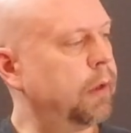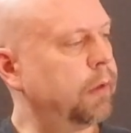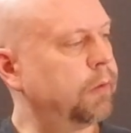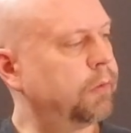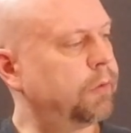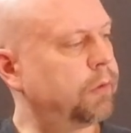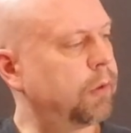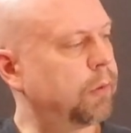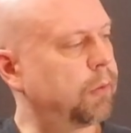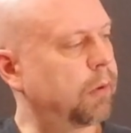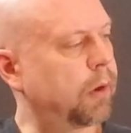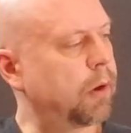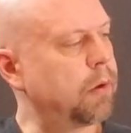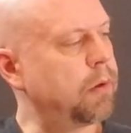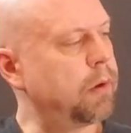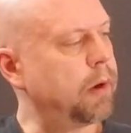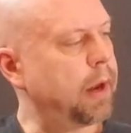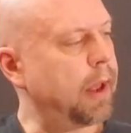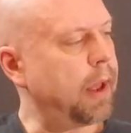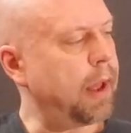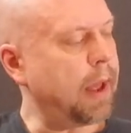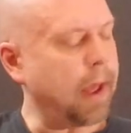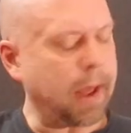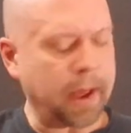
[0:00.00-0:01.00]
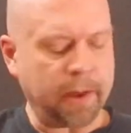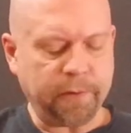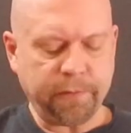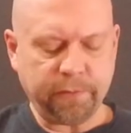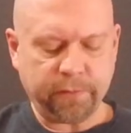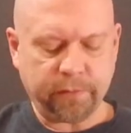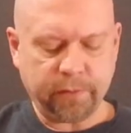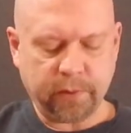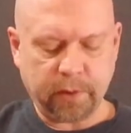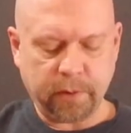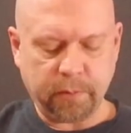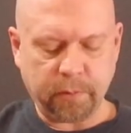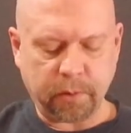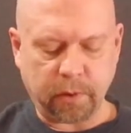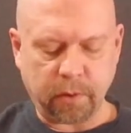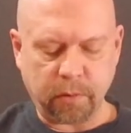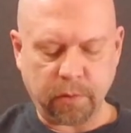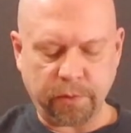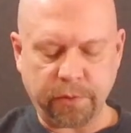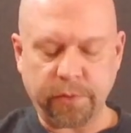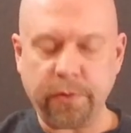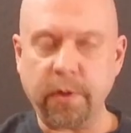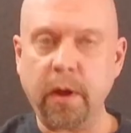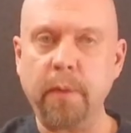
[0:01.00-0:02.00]
So we're going F, and we're
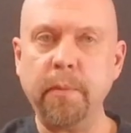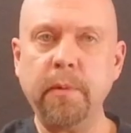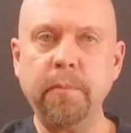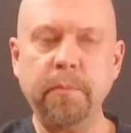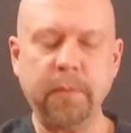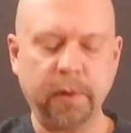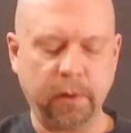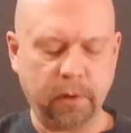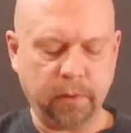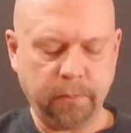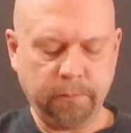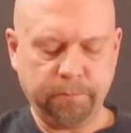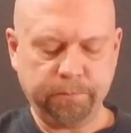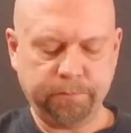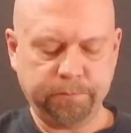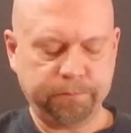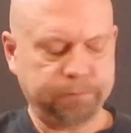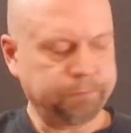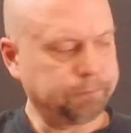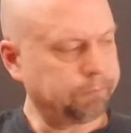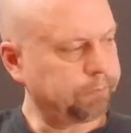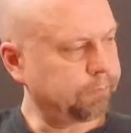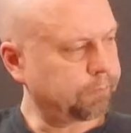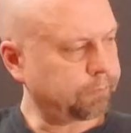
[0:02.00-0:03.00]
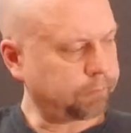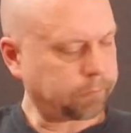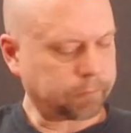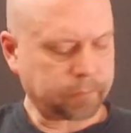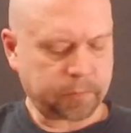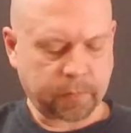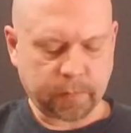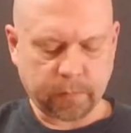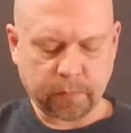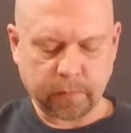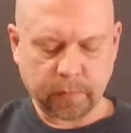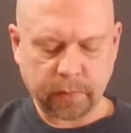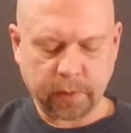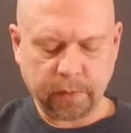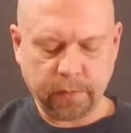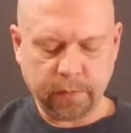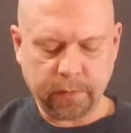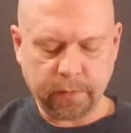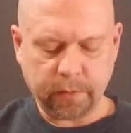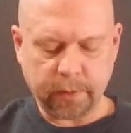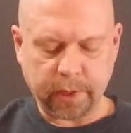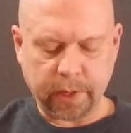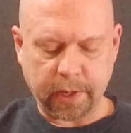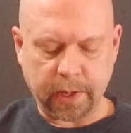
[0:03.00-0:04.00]
going thumb and middle,
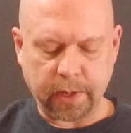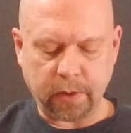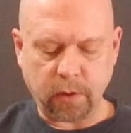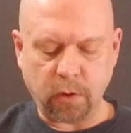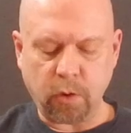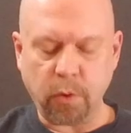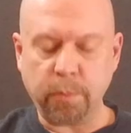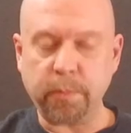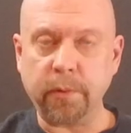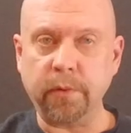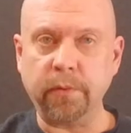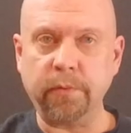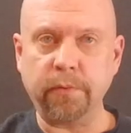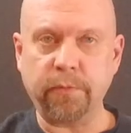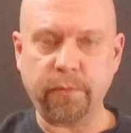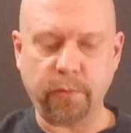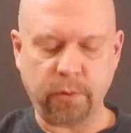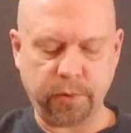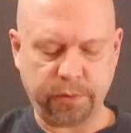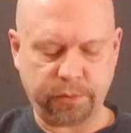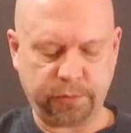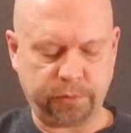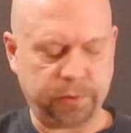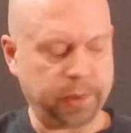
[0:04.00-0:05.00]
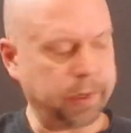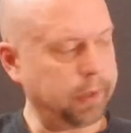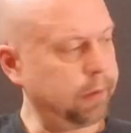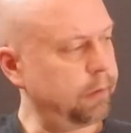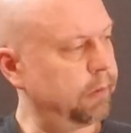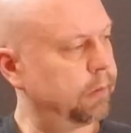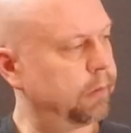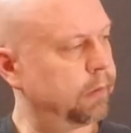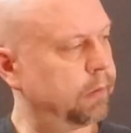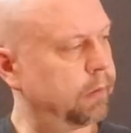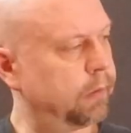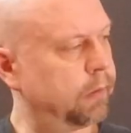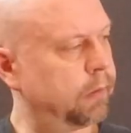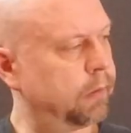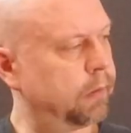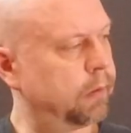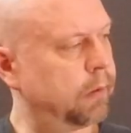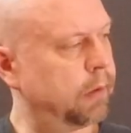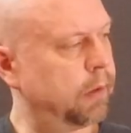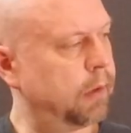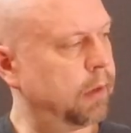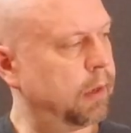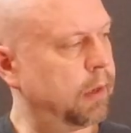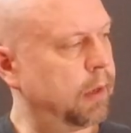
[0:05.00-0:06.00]
then open 4th string.
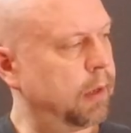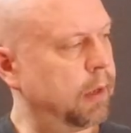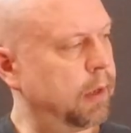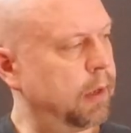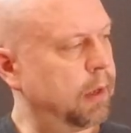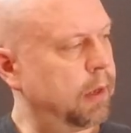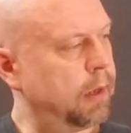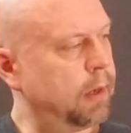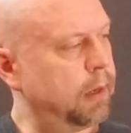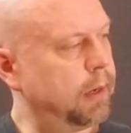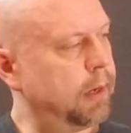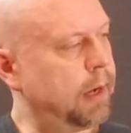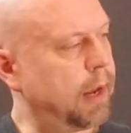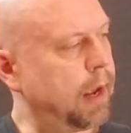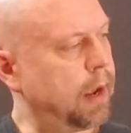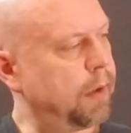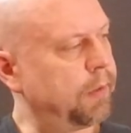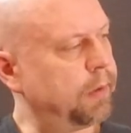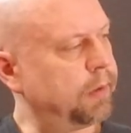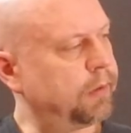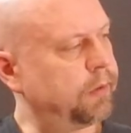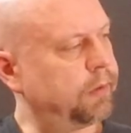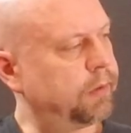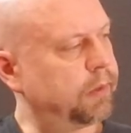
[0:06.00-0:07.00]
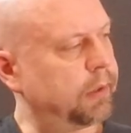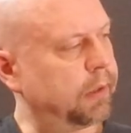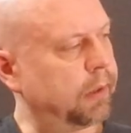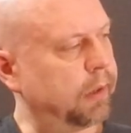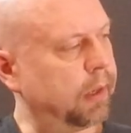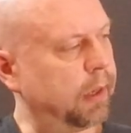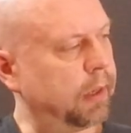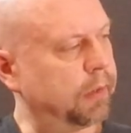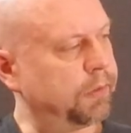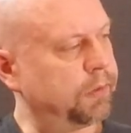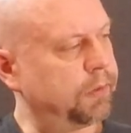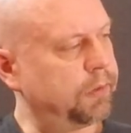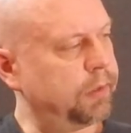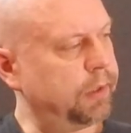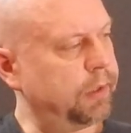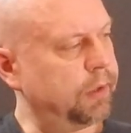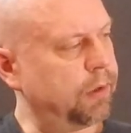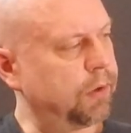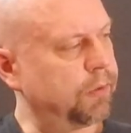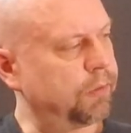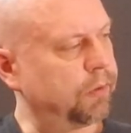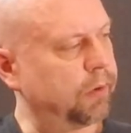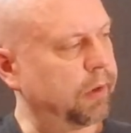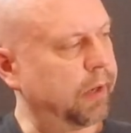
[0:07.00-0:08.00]
Now this is a
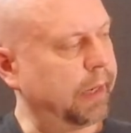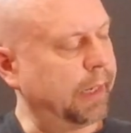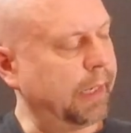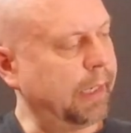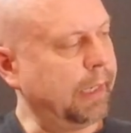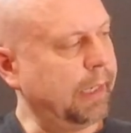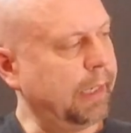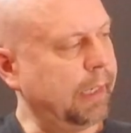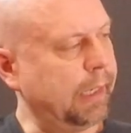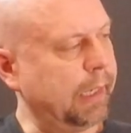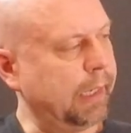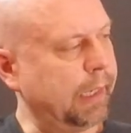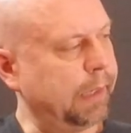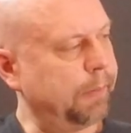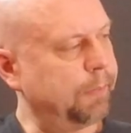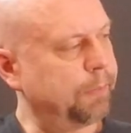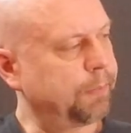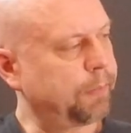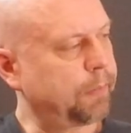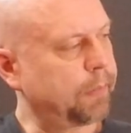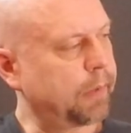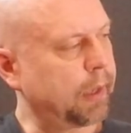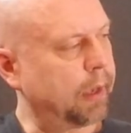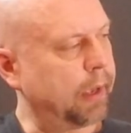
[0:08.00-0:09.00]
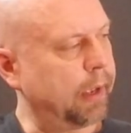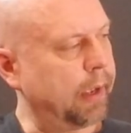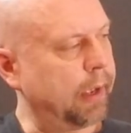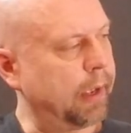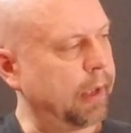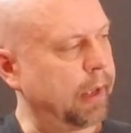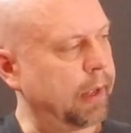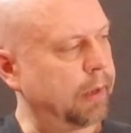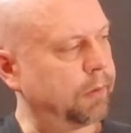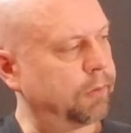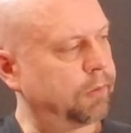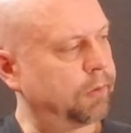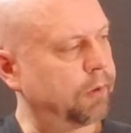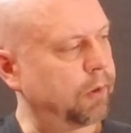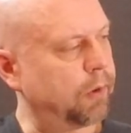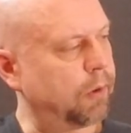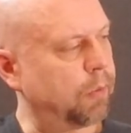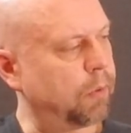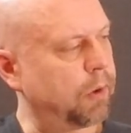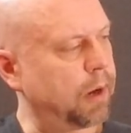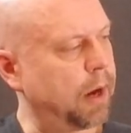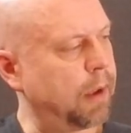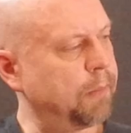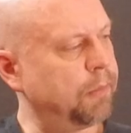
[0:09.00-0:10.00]
C over an E, and
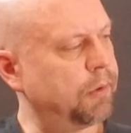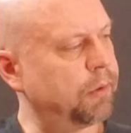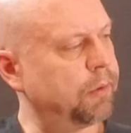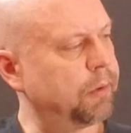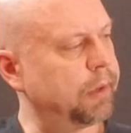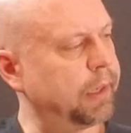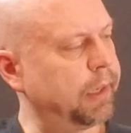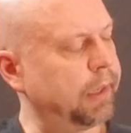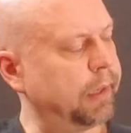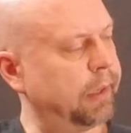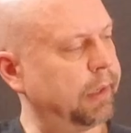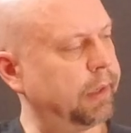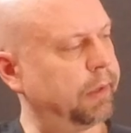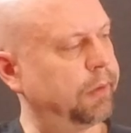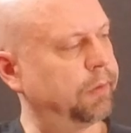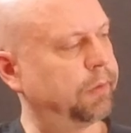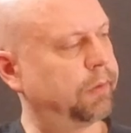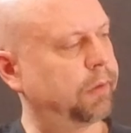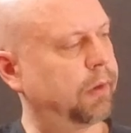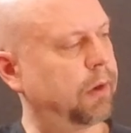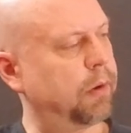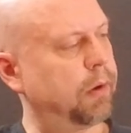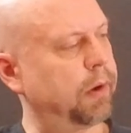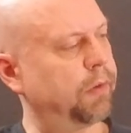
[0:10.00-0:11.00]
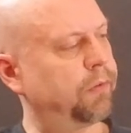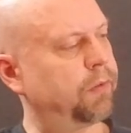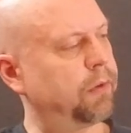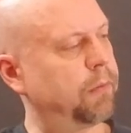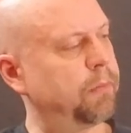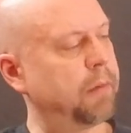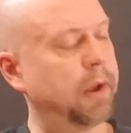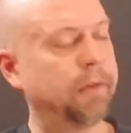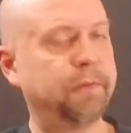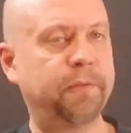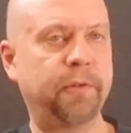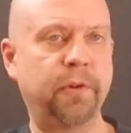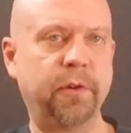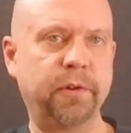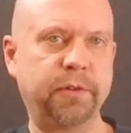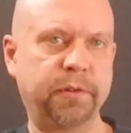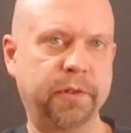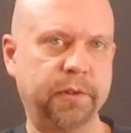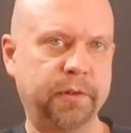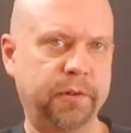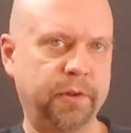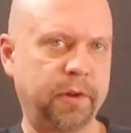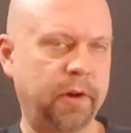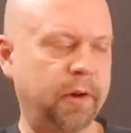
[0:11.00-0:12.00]
so what I'm doing is going from my
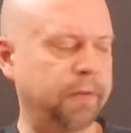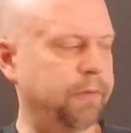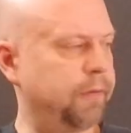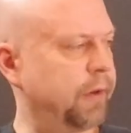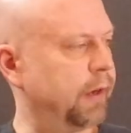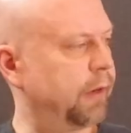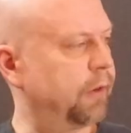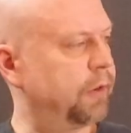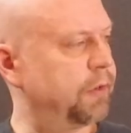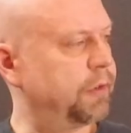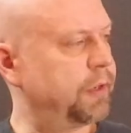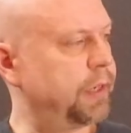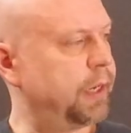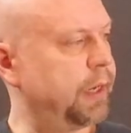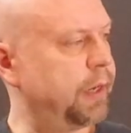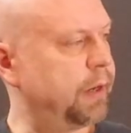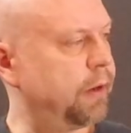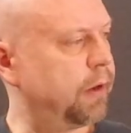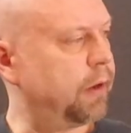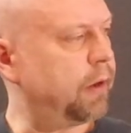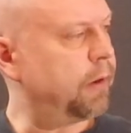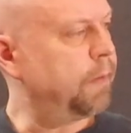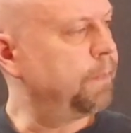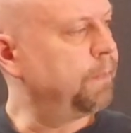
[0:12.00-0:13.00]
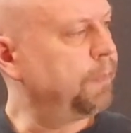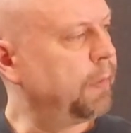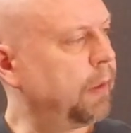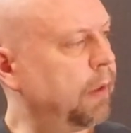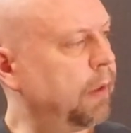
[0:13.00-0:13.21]
1st and 3rd fingers here,